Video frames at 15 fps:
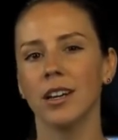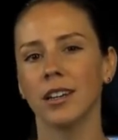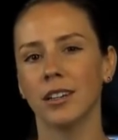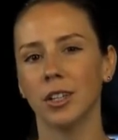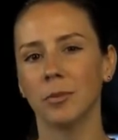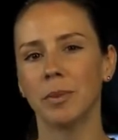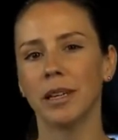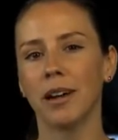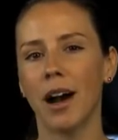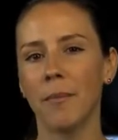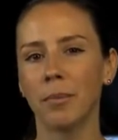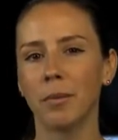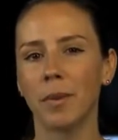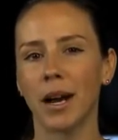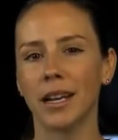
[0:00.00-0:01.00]
could be
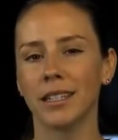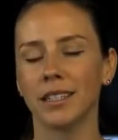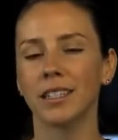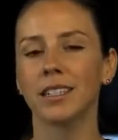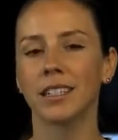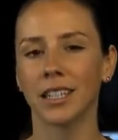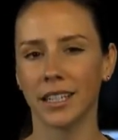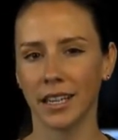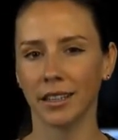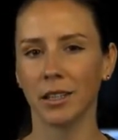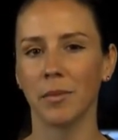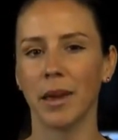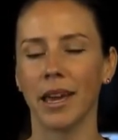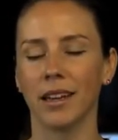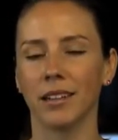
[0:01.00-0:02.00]
compromised to kill a
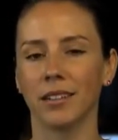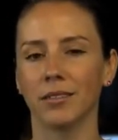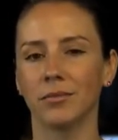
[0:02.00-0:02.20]
man.